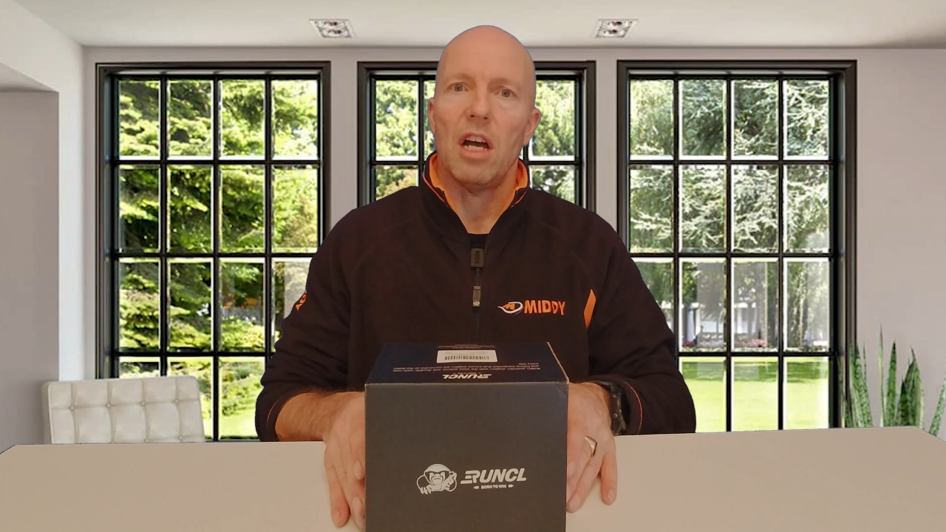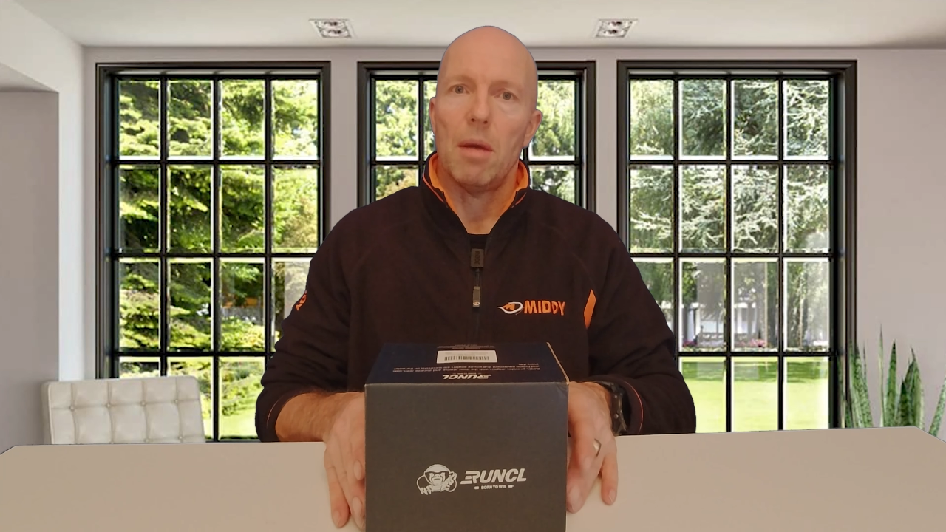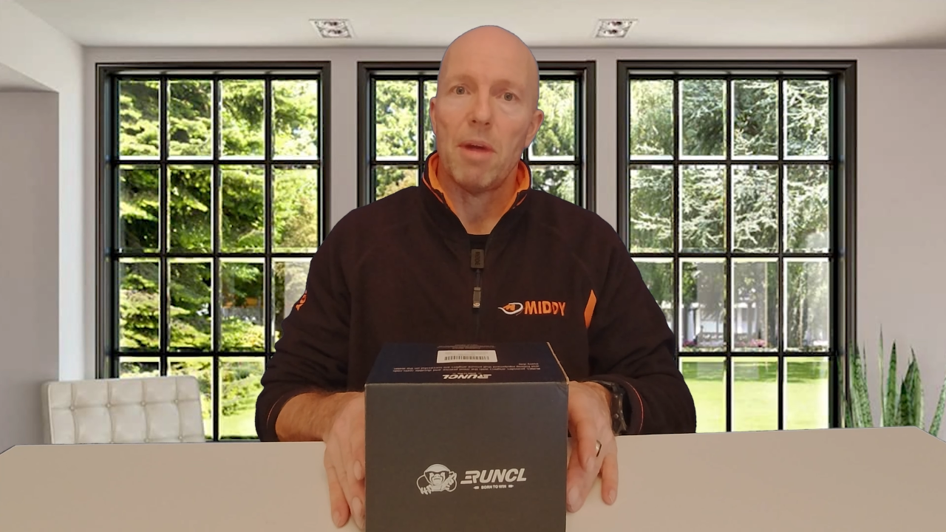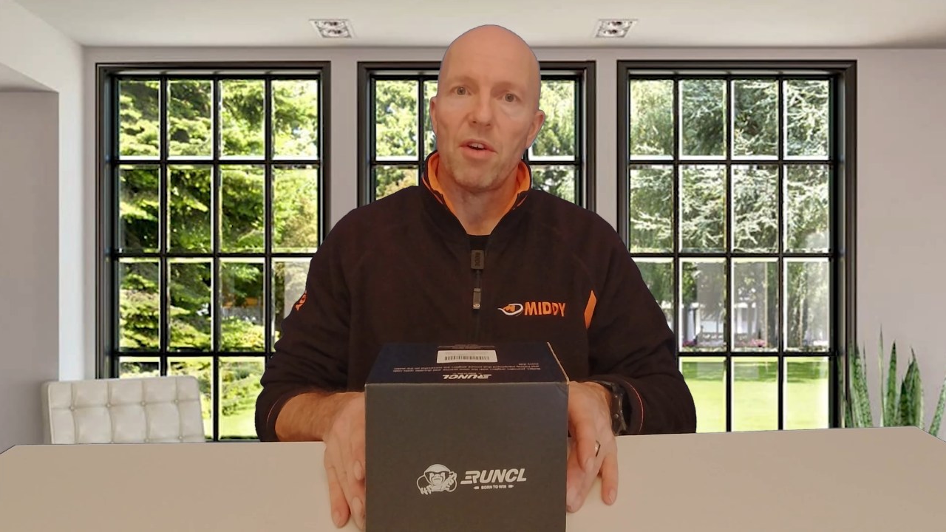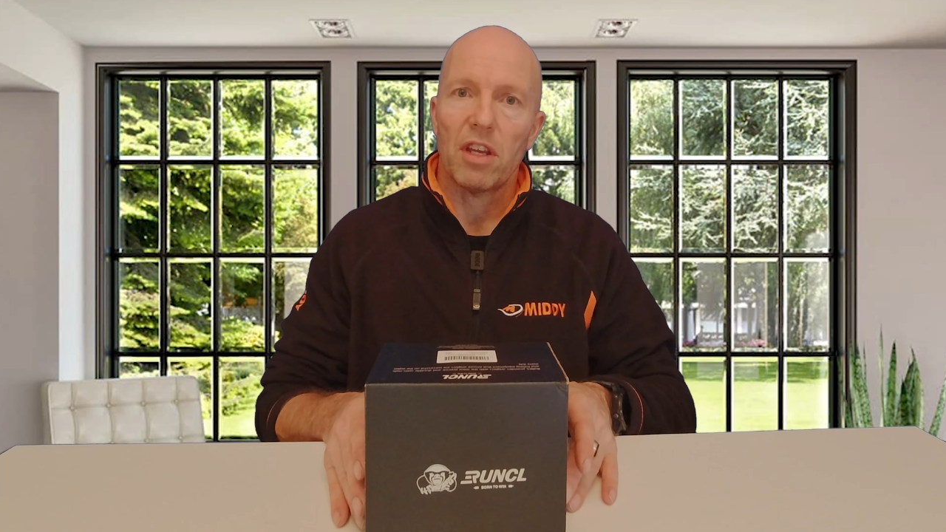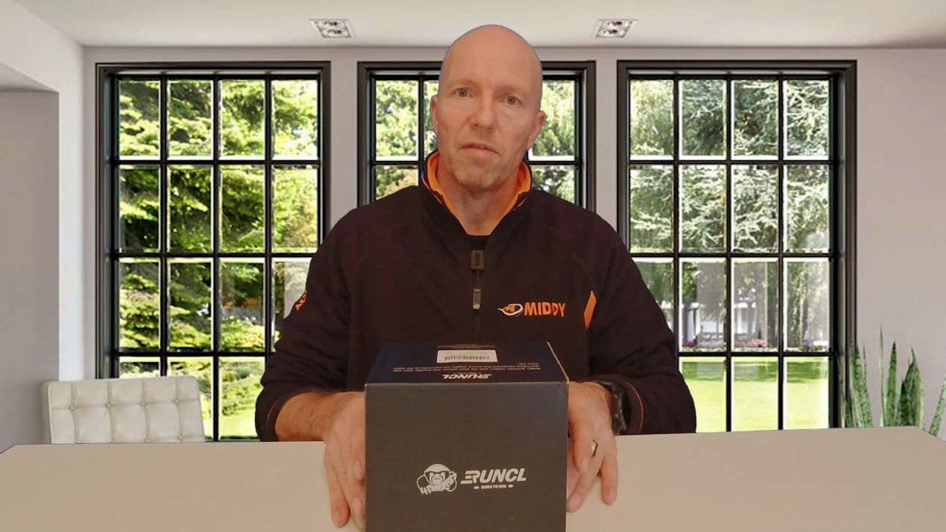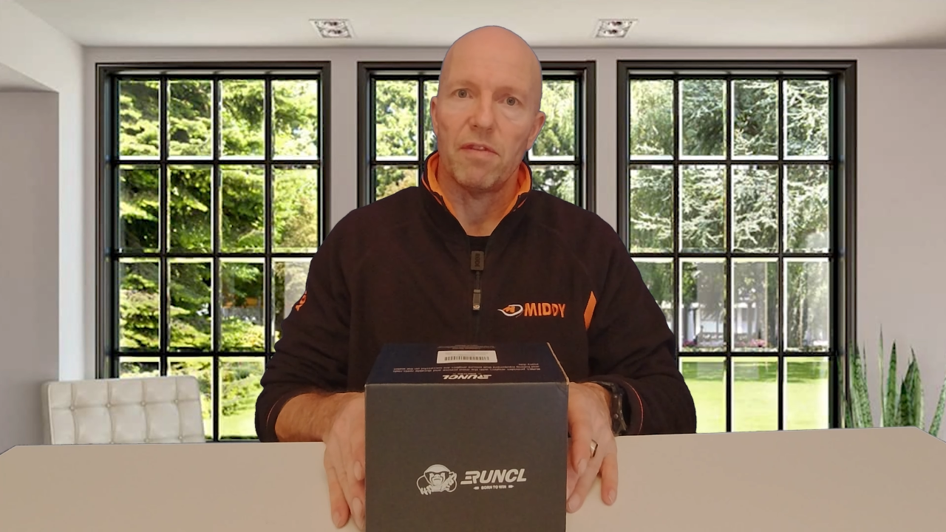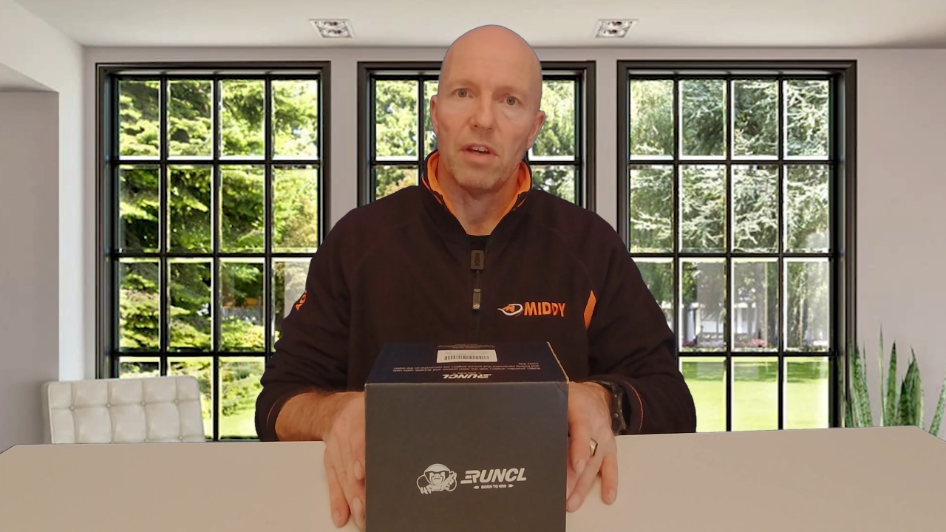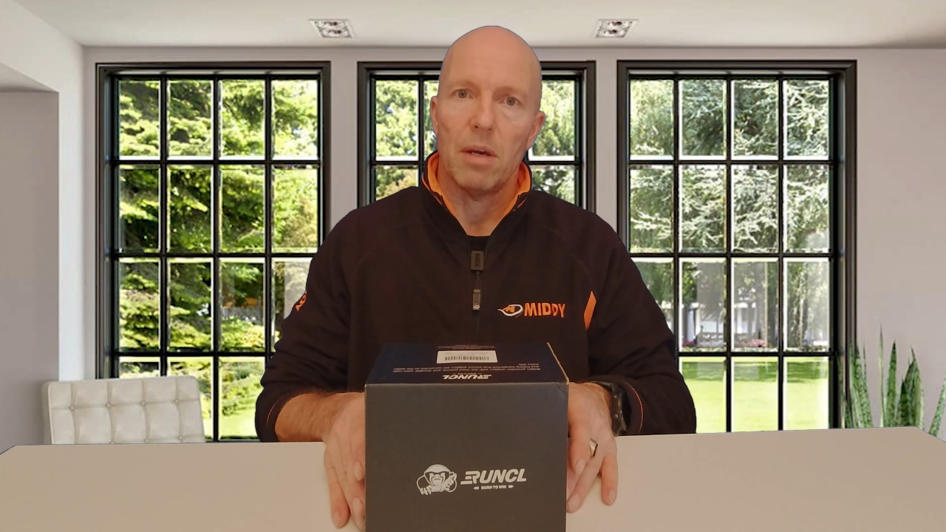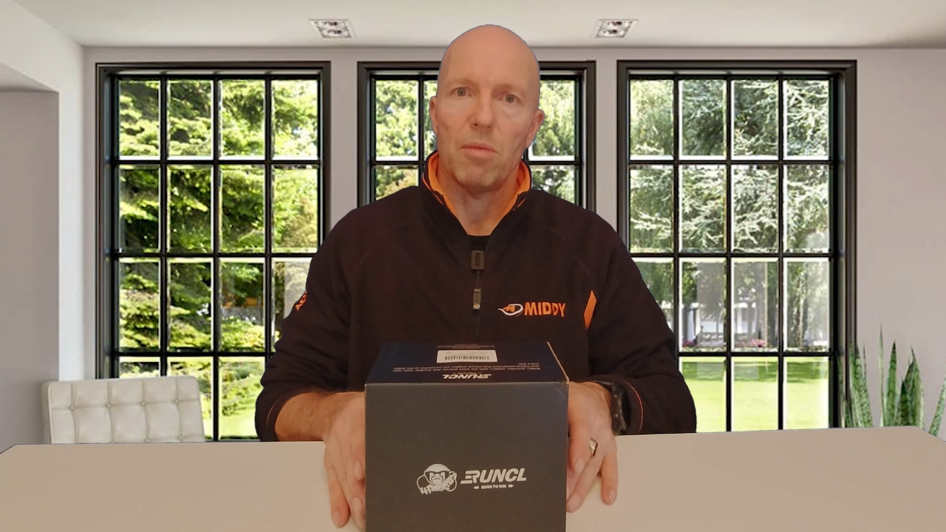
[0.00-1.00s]
at American
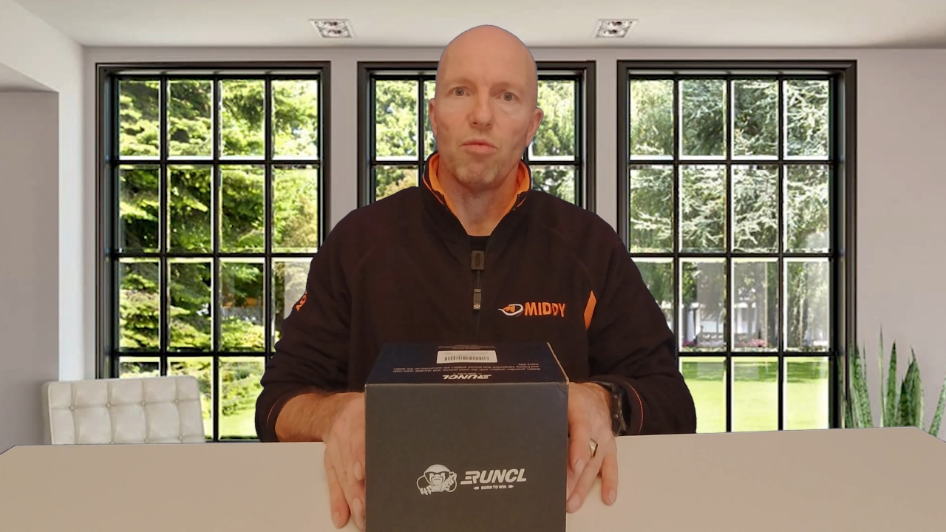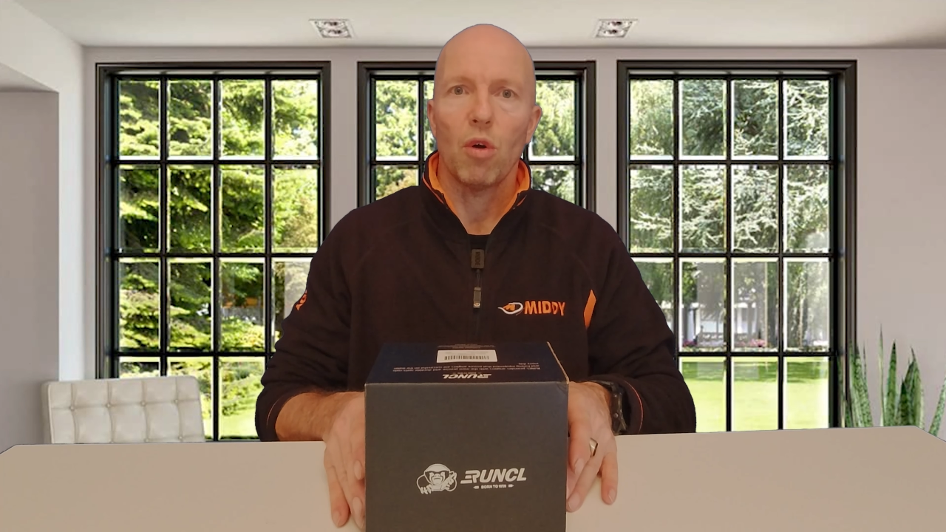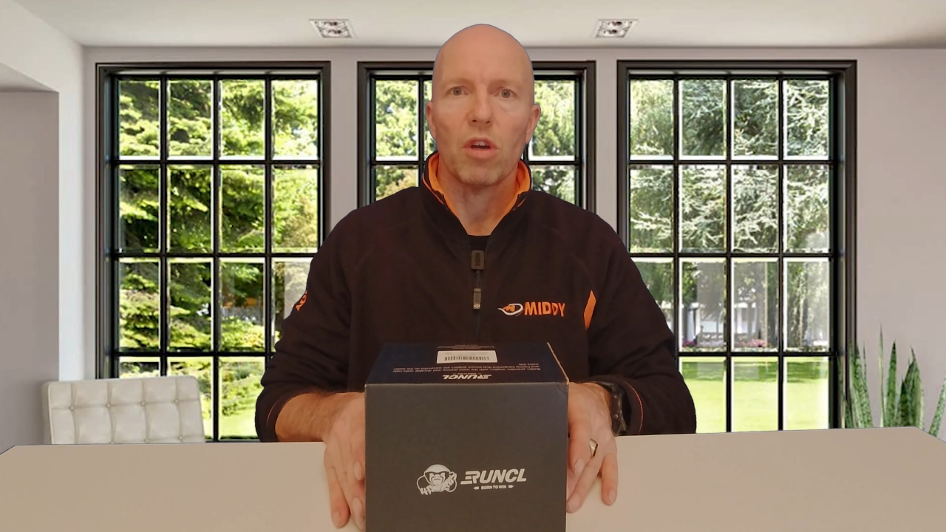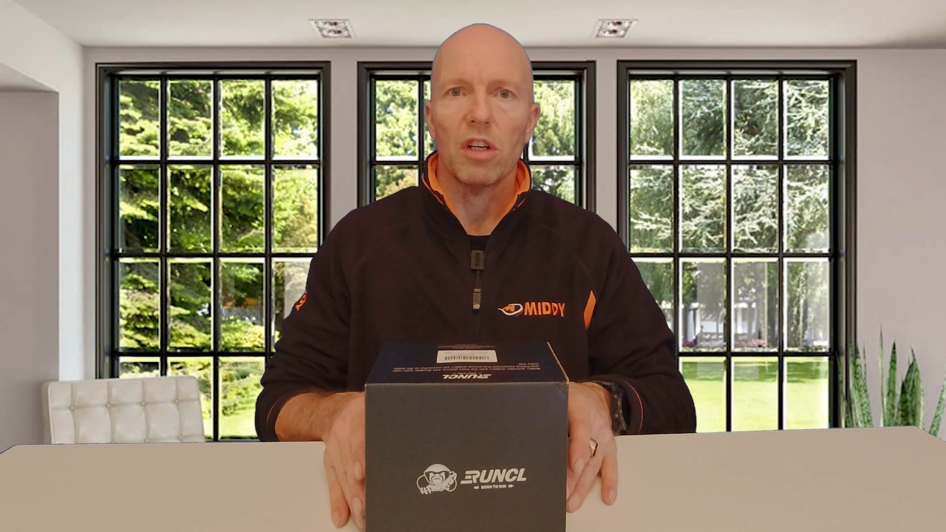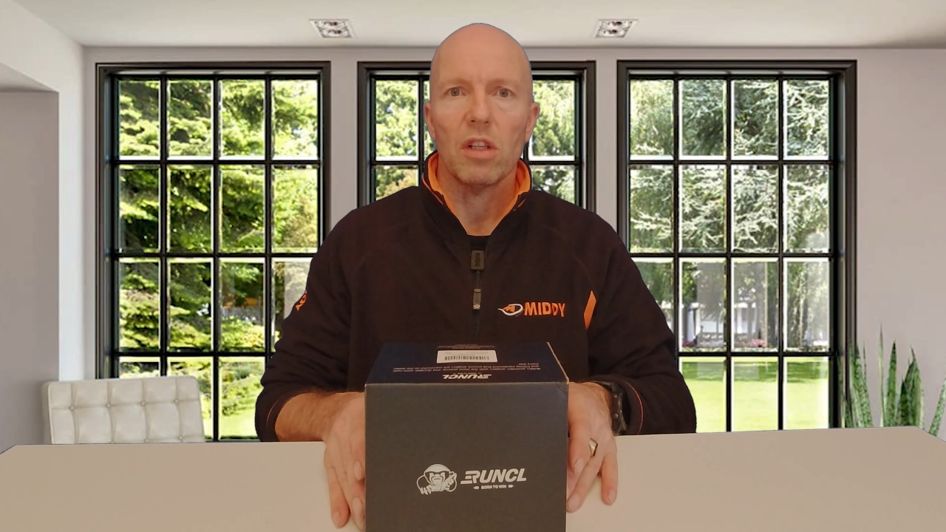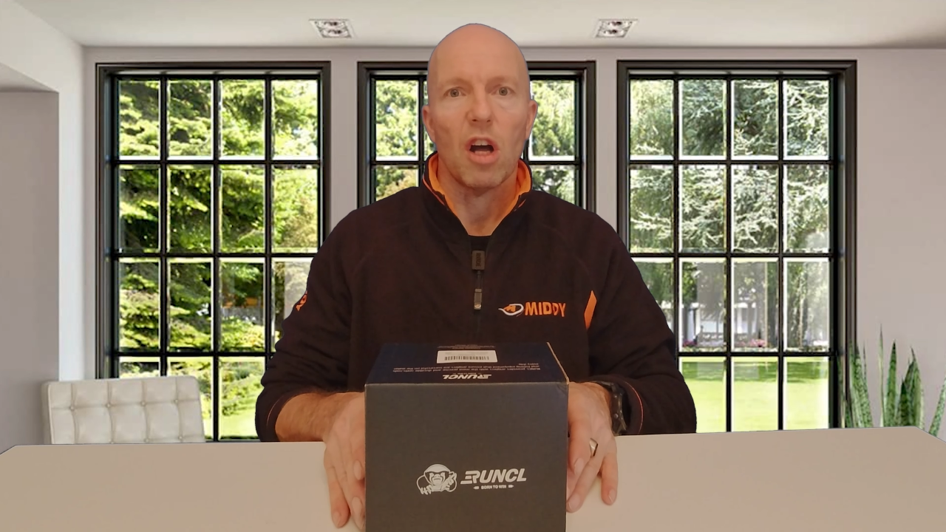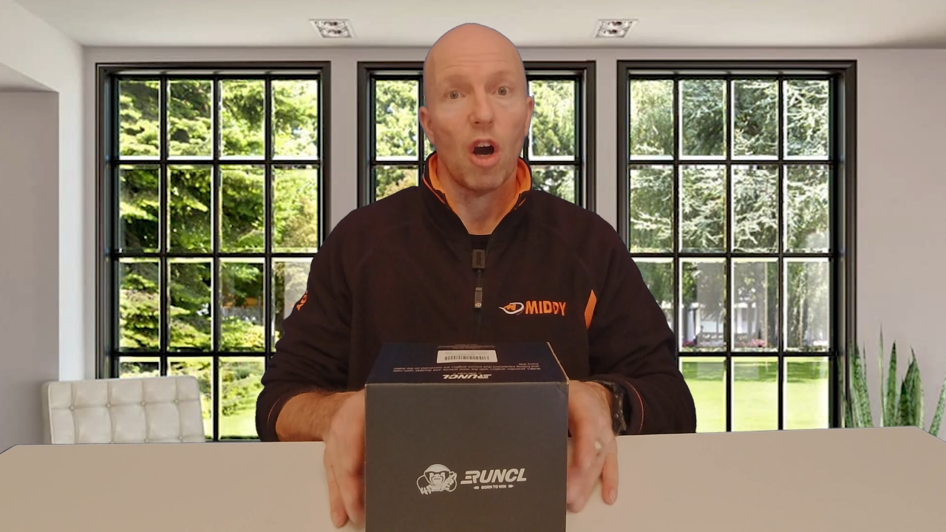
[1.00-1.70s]
firm Runcl,